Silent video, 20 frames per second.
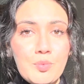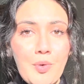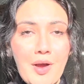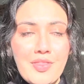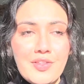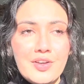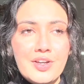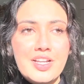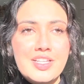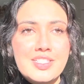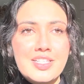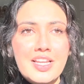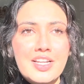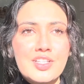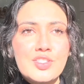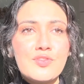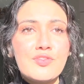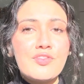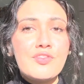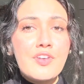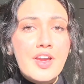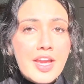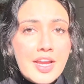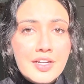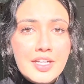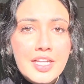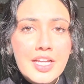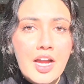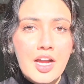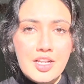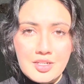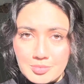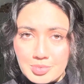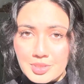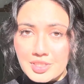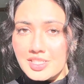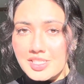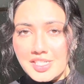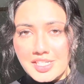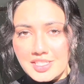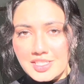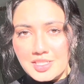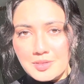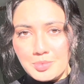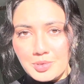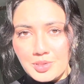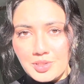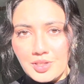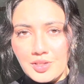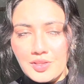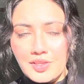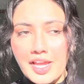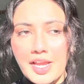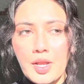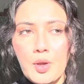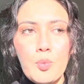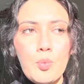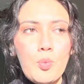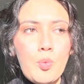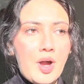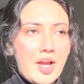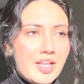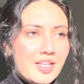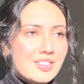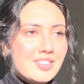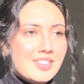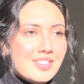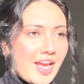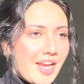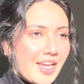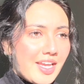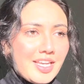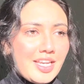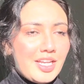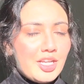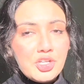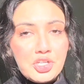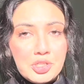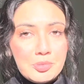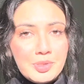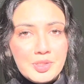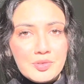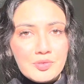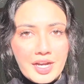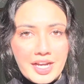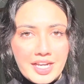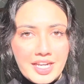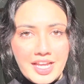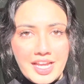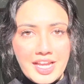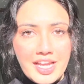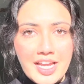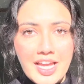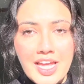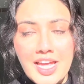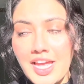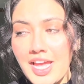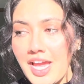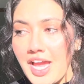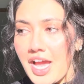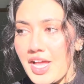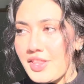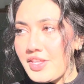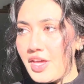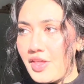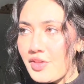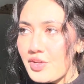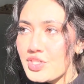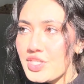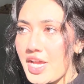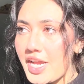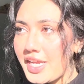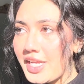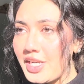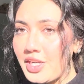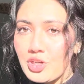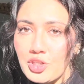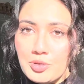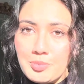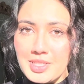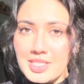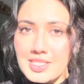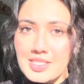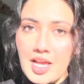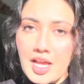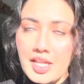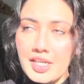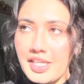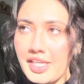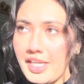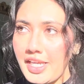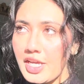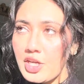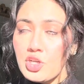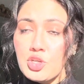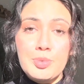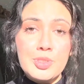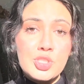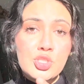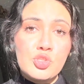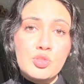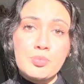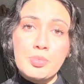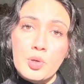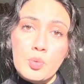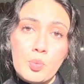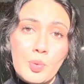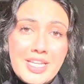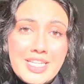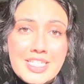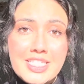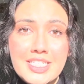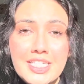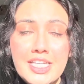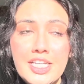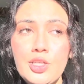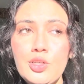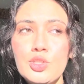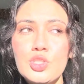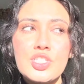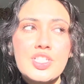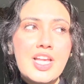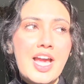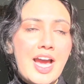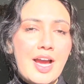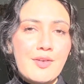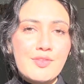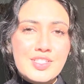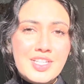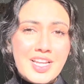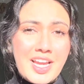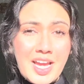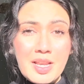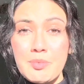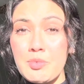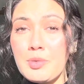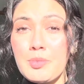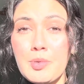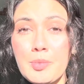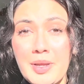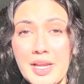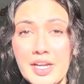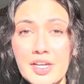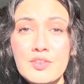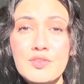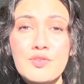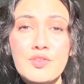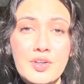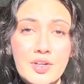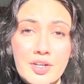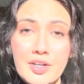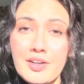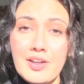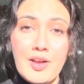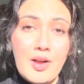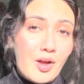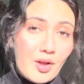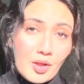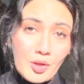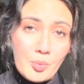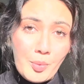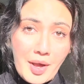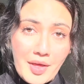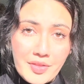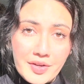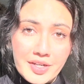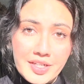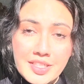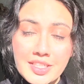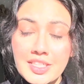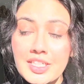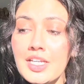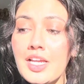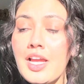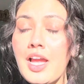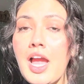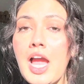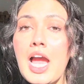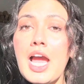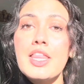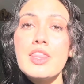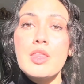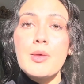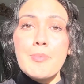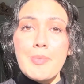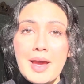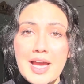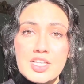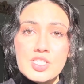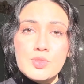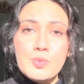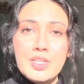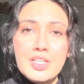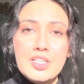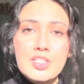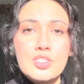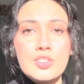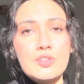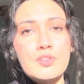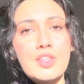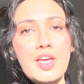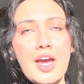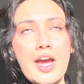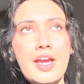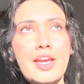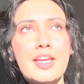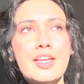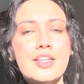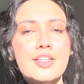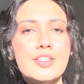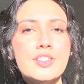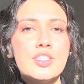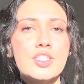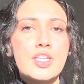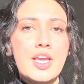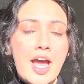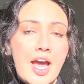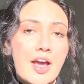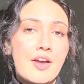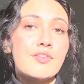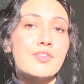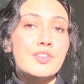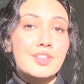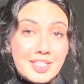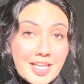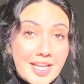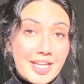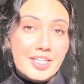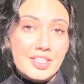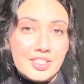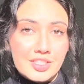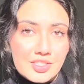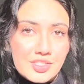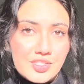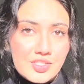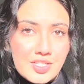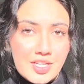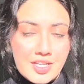weather is that it's very unpredictable. Like one second it could be raining and the other second it could be sunny, it could be super windy. You just have to kind of be prepared for all weather. And the best way to do that is to have layers.